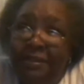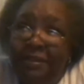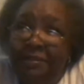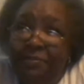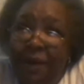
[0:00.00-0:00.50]

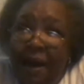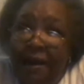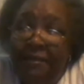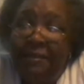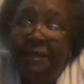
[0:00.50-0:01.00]
is
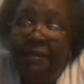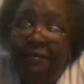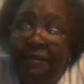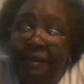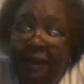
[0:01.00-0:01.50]
my
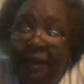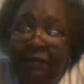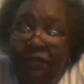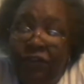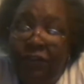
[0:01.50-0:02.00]
10th
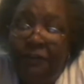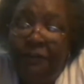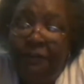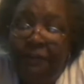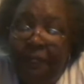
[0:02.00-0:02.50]

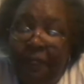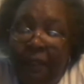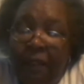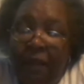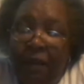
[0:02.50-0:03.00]
election,
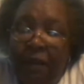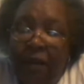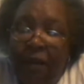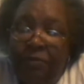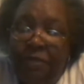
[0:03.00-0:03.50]

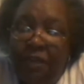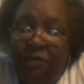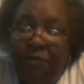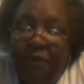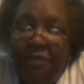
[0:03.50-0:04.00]

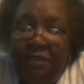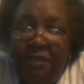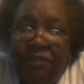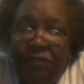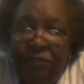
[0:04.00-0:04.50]
10th
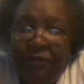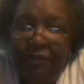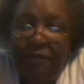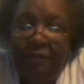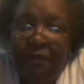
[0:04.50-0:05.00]

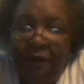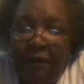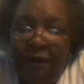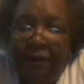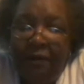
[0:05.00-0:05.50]
presidential
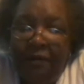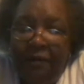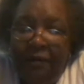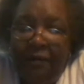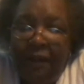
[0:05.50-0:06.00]

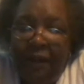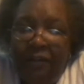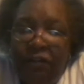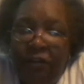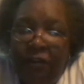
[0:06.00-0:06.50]

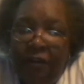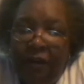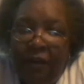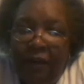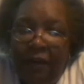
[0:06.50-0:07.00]

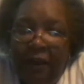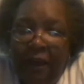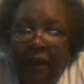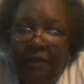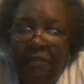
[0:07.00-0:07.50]
election.
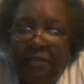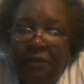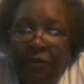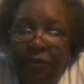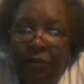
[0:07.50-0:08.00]
And
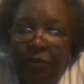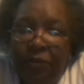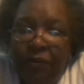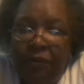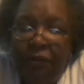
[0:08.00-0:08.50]

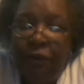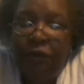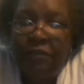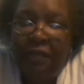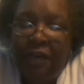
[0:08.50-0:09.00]
so the
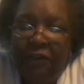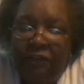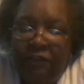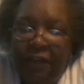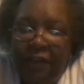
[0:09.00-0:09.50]
first
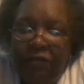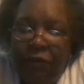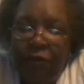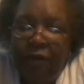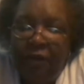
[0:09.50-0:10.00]
election that I
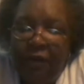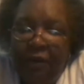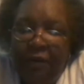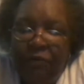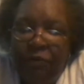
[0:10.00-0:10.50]
voted
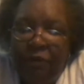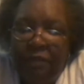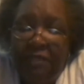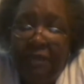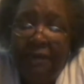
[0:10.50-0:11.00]
in
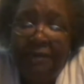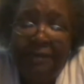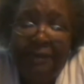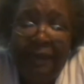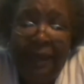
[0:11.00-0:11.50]
was
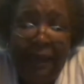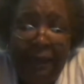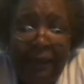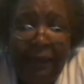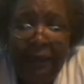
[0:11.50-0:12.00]

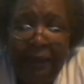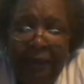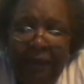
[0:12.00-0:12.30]
1980,